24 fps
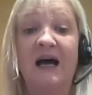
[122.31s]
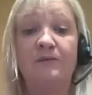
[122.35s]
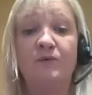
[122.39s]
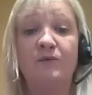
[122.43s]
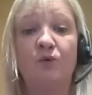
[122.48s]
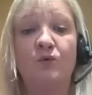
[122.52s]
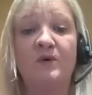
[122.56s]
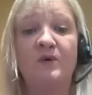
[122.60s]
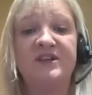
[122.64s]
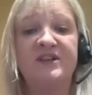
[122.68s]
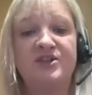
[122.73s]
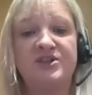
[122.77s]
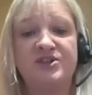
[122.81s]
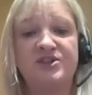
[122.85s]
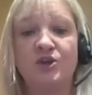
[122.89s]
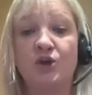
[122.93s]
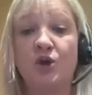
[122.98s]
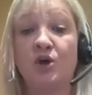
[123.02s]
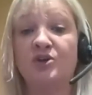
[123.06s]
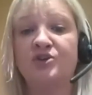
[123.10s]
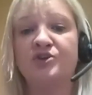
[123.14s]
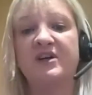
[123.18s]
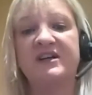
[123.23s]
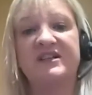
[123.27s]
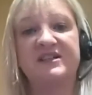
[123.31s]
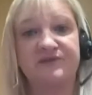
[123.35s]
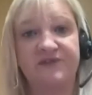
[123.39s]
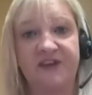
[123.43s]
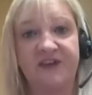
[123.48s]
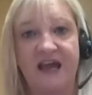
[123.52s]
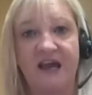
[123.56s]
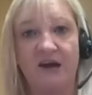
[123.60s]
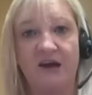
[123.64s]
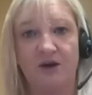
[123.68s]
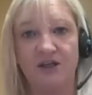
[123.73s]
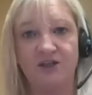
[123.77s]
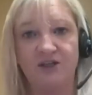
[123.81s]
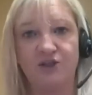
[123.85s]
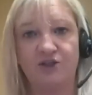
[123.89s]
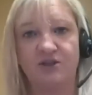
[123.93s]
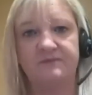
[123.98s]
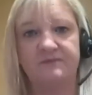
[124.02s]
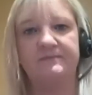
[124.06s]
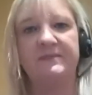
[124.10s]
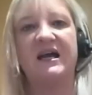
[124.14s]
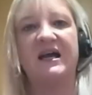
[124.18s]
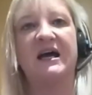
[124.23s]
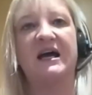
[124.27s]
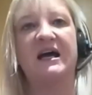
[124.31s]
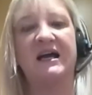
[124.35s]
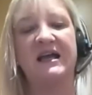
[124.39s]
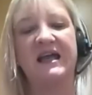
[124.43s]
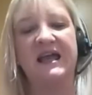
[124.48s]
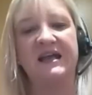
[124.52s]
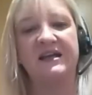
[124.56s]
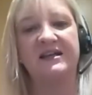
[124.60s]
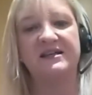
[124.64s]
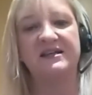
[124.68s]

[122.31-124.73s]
which is a contract of carriage. And it